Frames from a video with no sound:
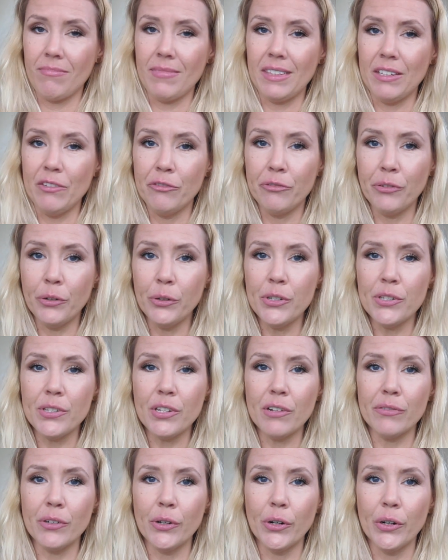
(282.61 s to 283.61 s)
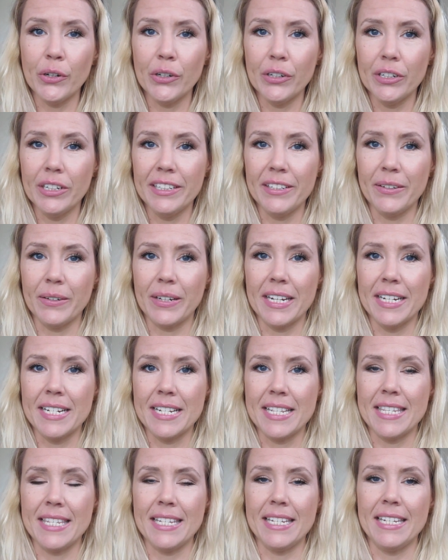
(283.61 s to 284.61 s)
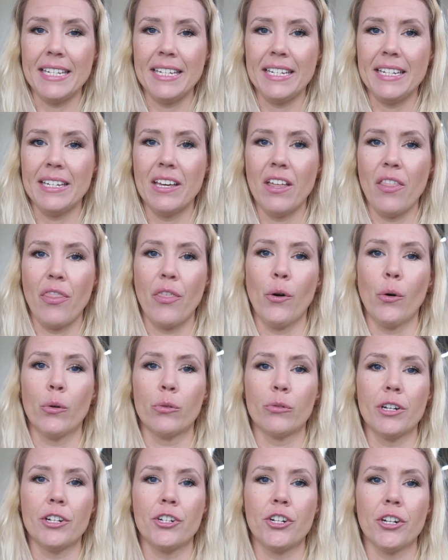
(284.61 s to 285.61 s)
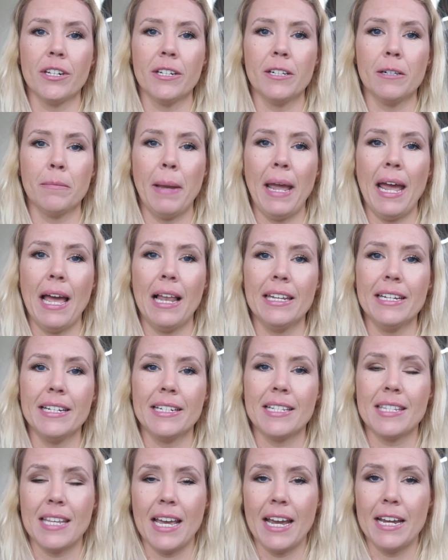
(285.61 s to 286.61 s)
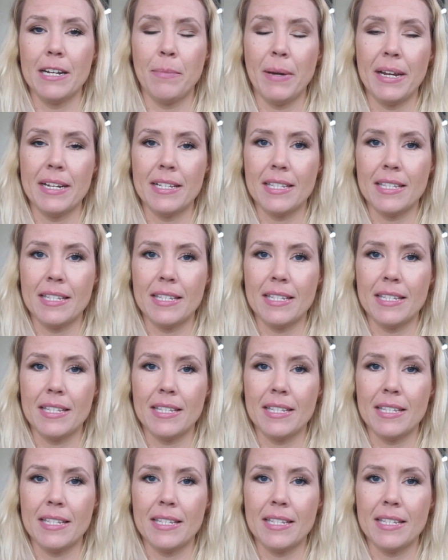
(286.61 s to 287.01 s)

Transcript: First of all, you can see the original palette side by